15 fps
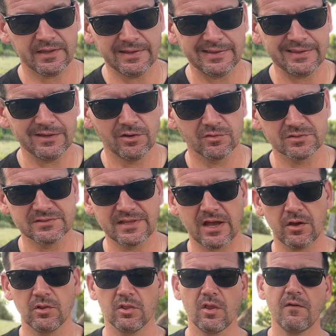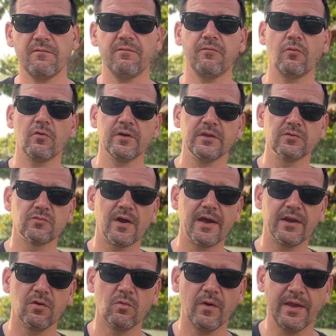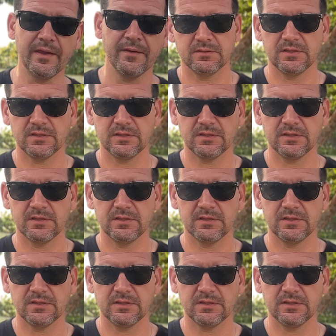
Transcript: and he goes down love 40 right away.